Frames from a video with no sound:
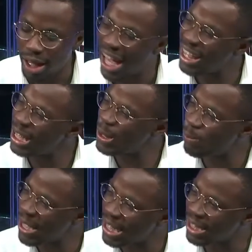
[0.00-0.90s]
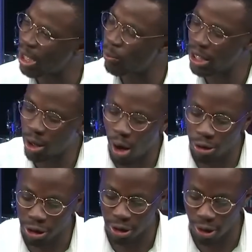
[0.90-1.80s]
And this peace that we call
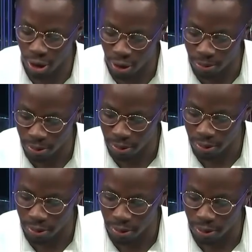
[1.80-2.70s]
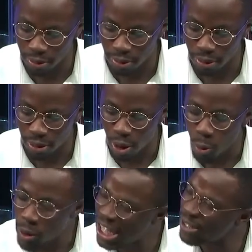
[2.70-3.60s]
shalom,
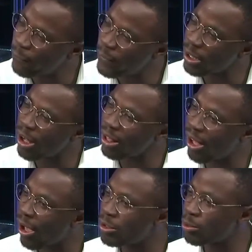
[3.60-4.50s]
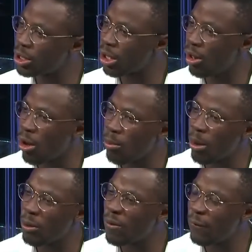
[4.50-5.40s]
we can fill our lives with shalom
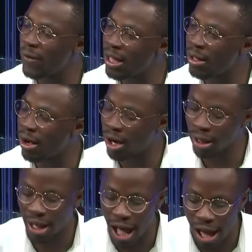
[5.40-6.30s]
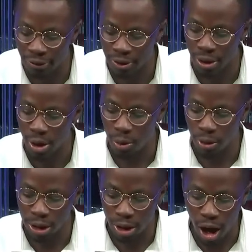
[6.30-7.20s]
when we fill our lives
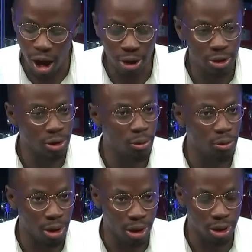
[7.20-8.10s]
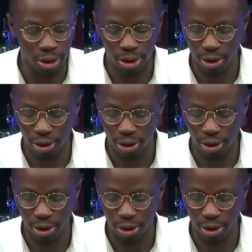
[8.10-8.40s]
with God's word.